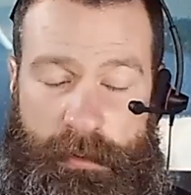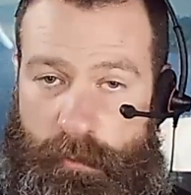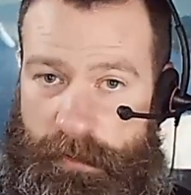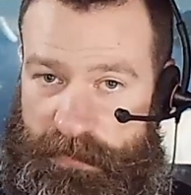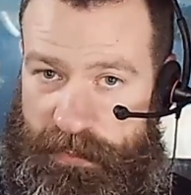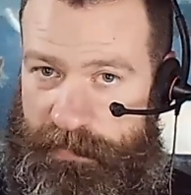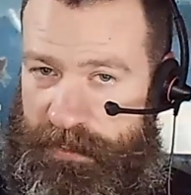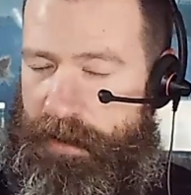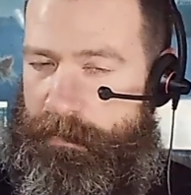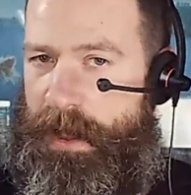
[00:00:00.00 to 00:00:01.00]
With
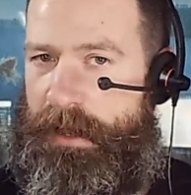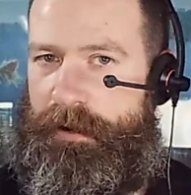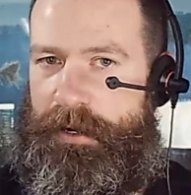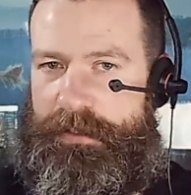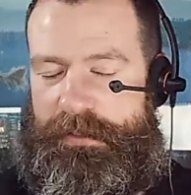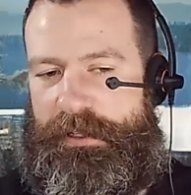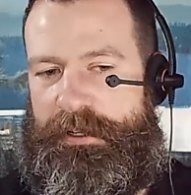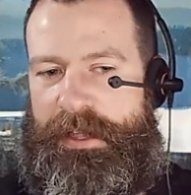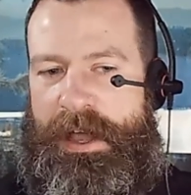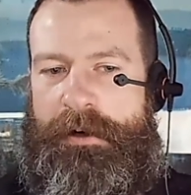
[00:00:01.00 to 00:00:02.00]
something that migrated to the
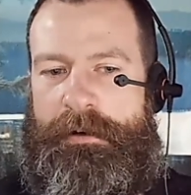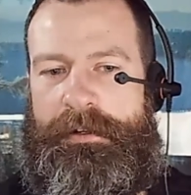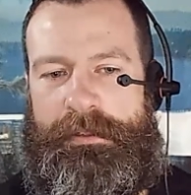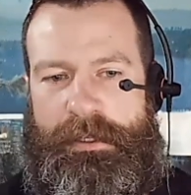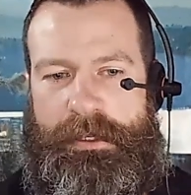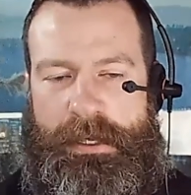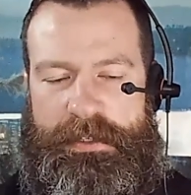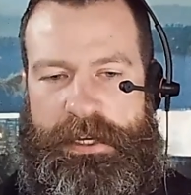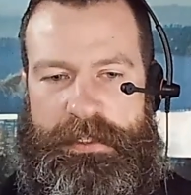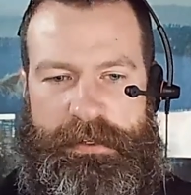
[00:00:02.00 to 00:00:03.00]
cloud,
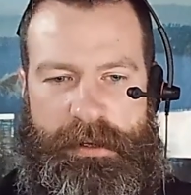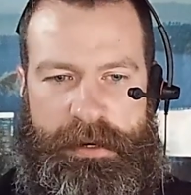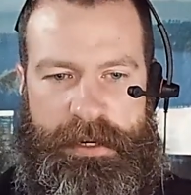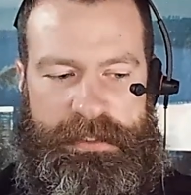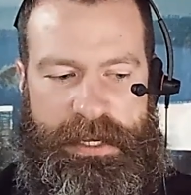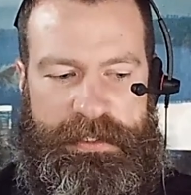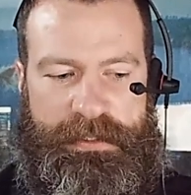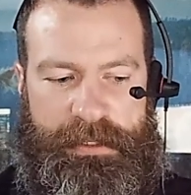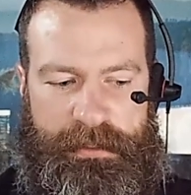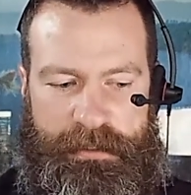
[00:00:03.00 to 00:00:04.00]
as I saw in a test,
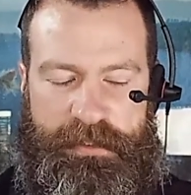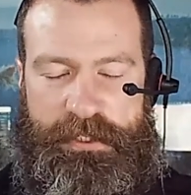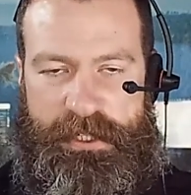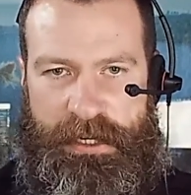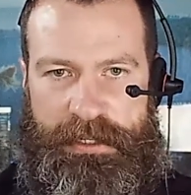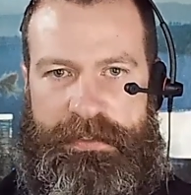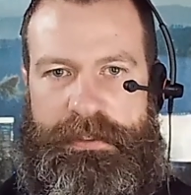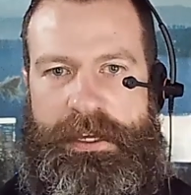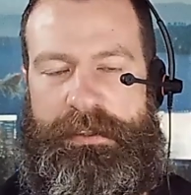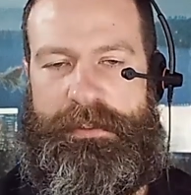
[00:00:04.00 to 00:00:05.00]
like there's a chance
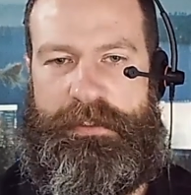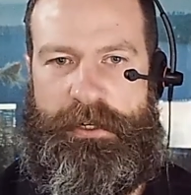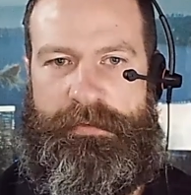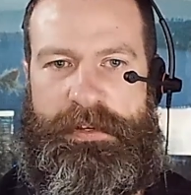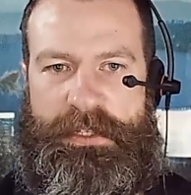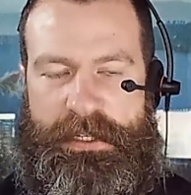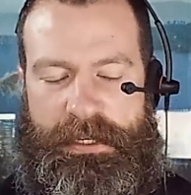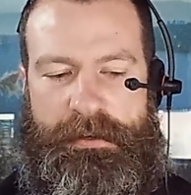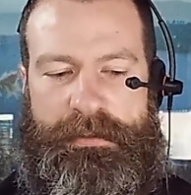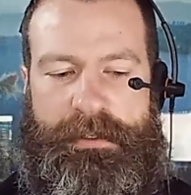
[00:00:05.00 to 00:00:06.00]
that the service
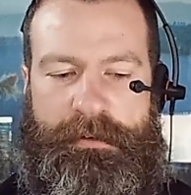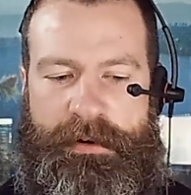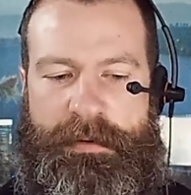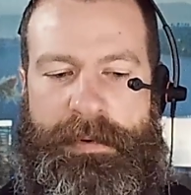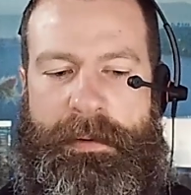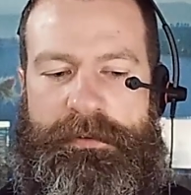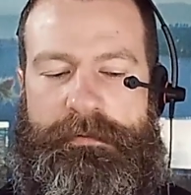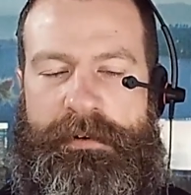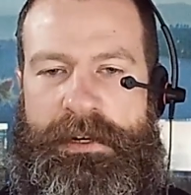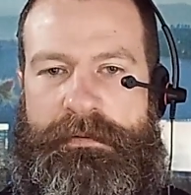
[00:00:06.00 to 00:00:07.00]
account that the web app's
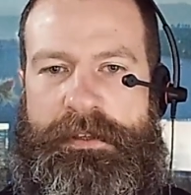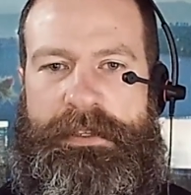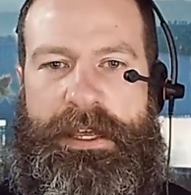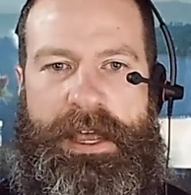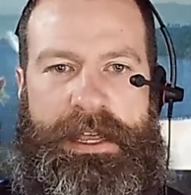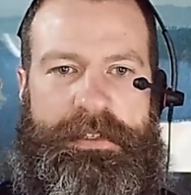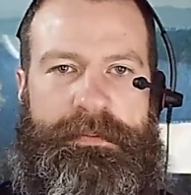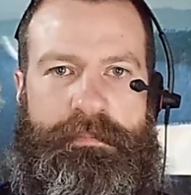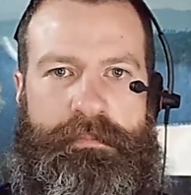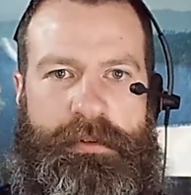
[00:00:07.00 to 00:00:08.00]
running with
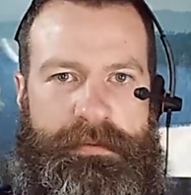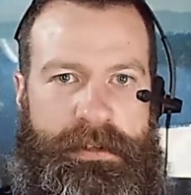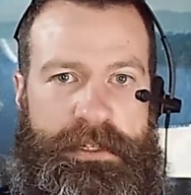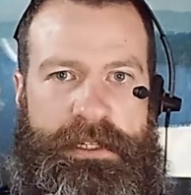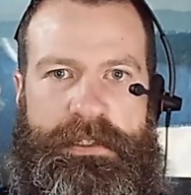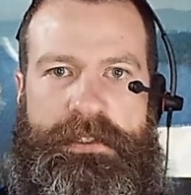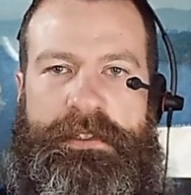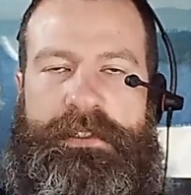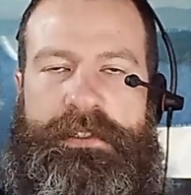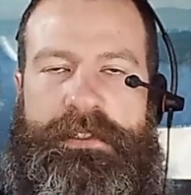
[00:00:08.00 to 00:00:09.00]
has
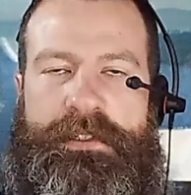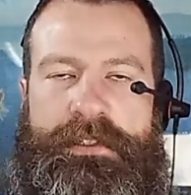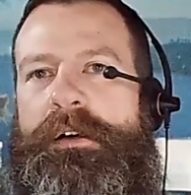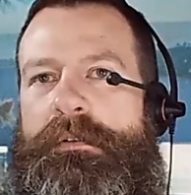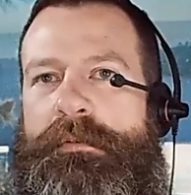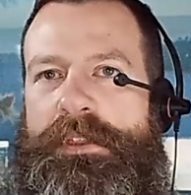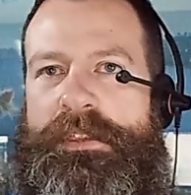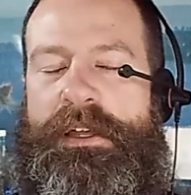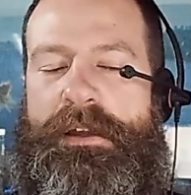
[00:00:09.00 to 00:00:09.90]
privileges with that